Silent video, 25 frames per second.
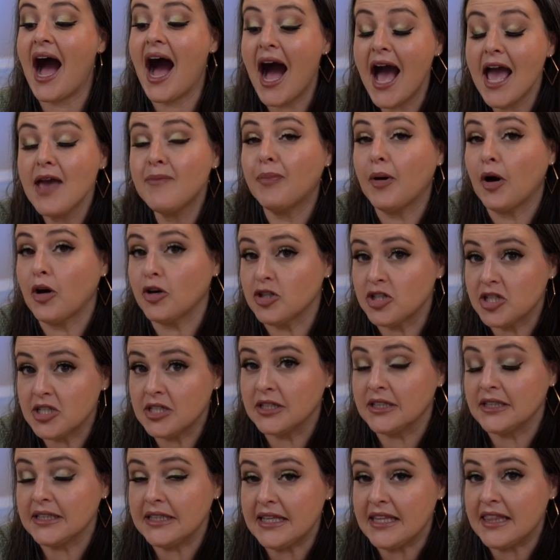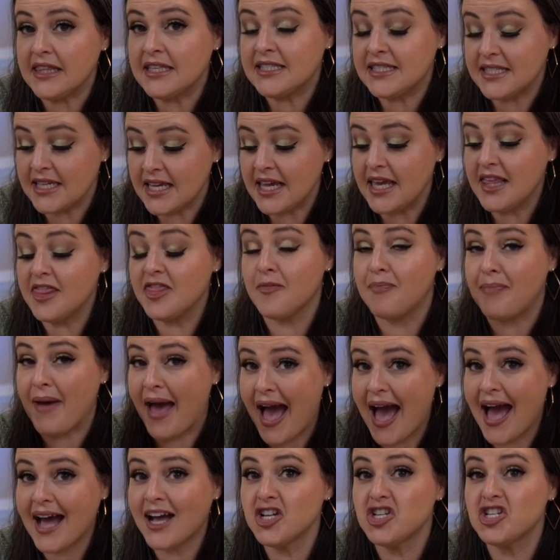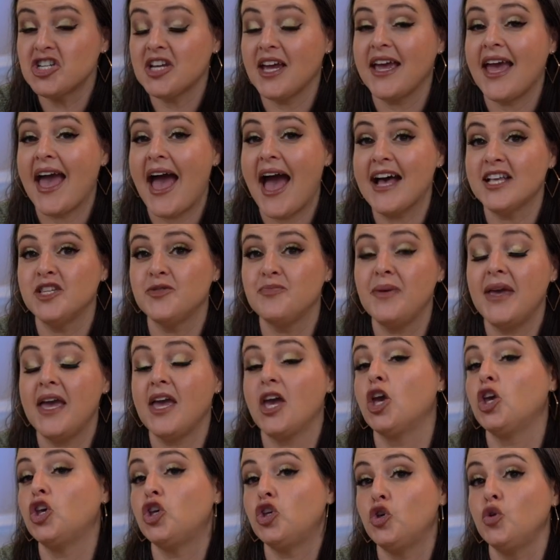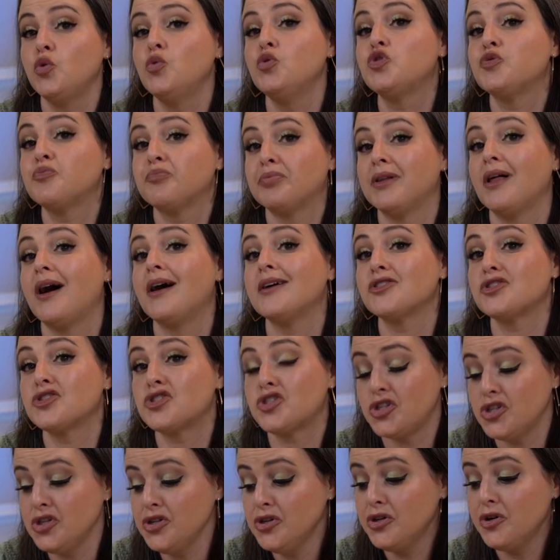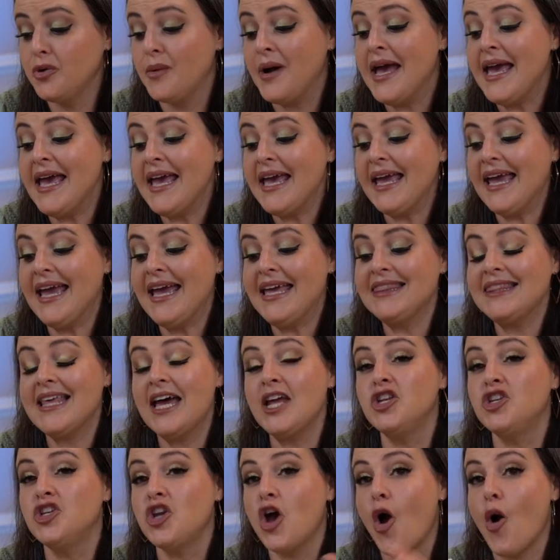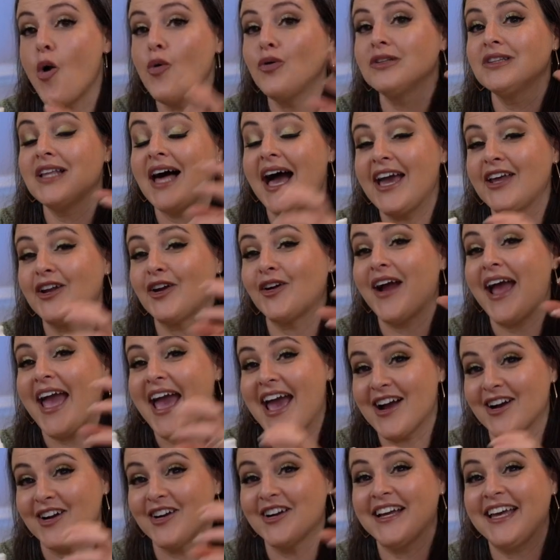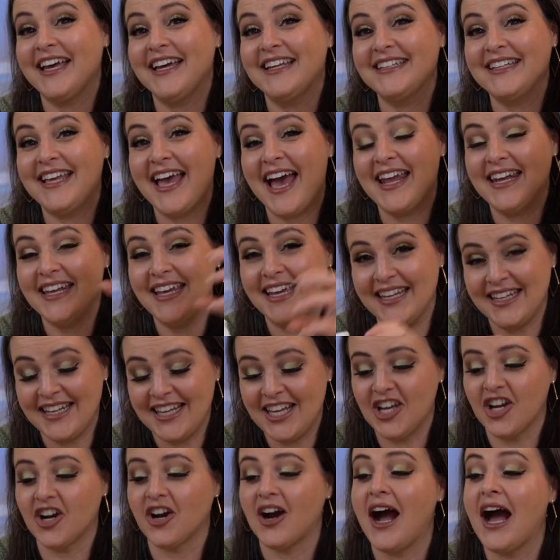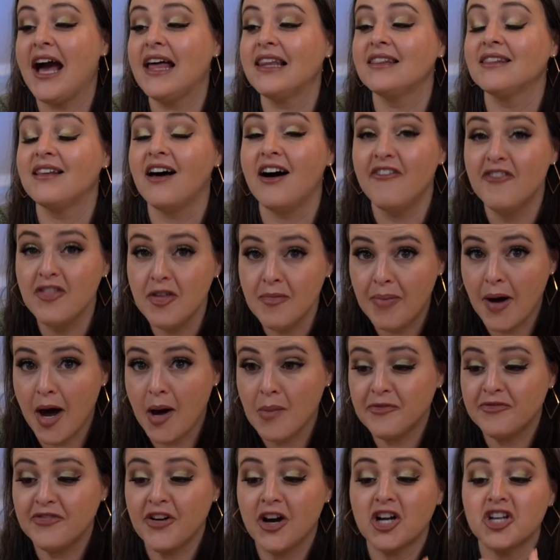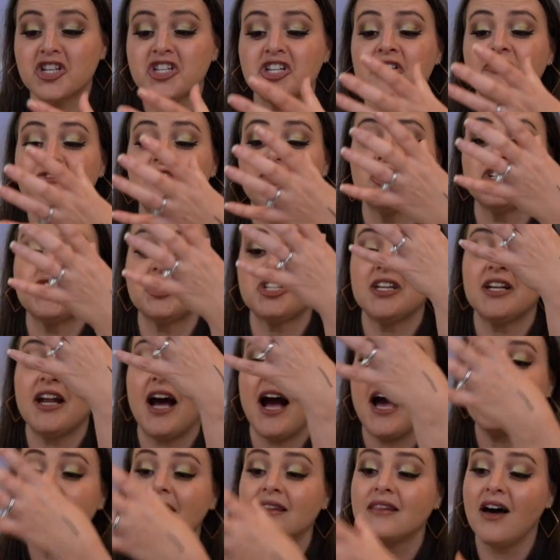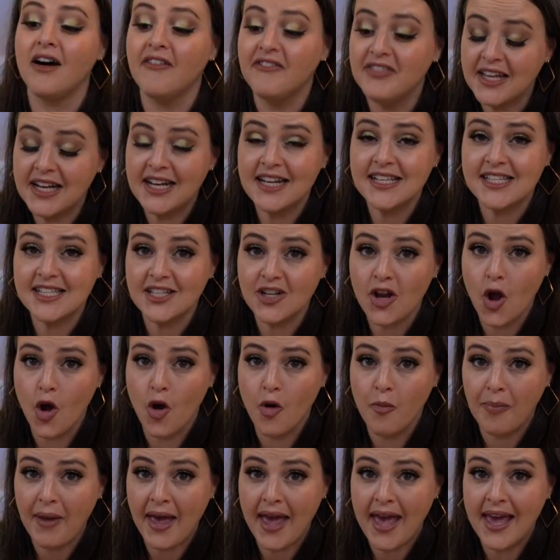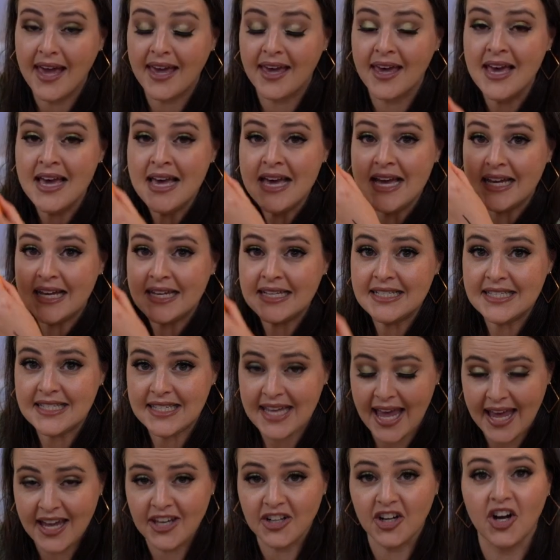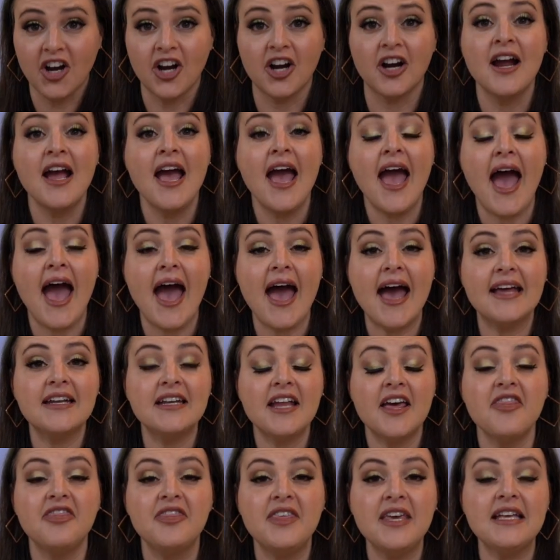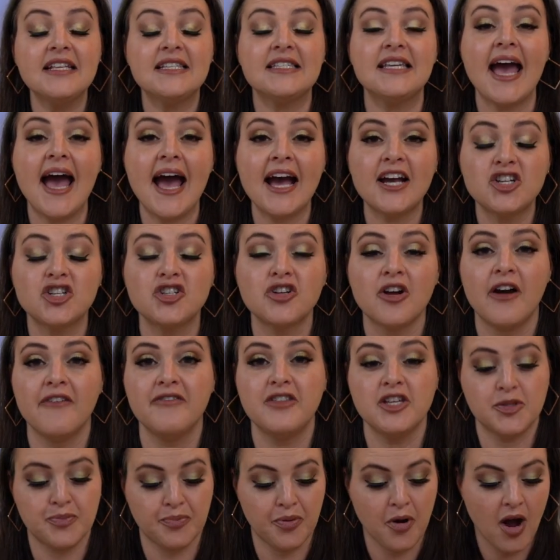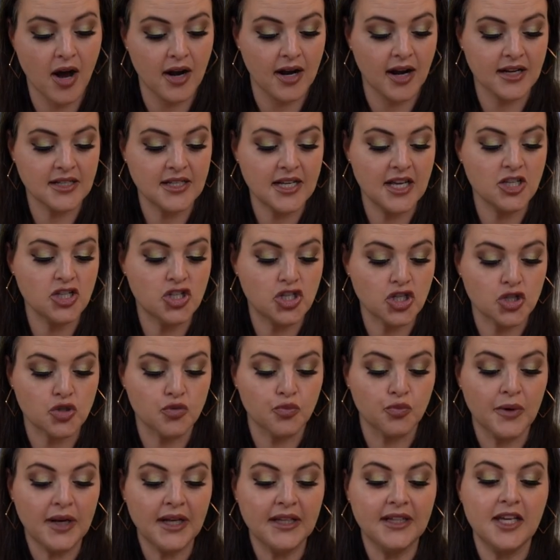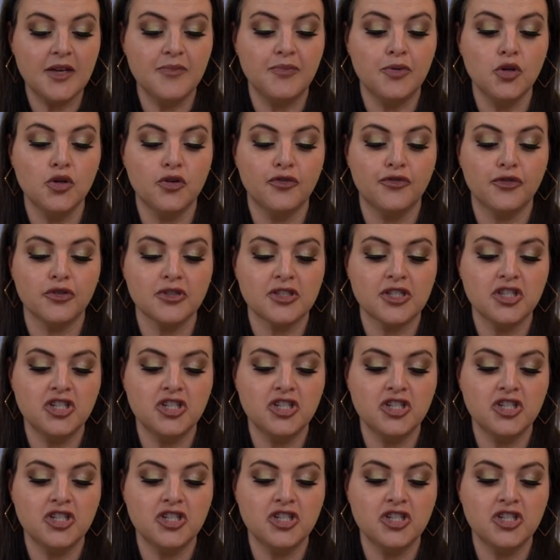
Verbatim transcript: I personally see the packaging as being a huge plus too, in that no lighter air can get in here. I love the pump function. I love that it's an opaque container, and the texture of this product is just really beautiful.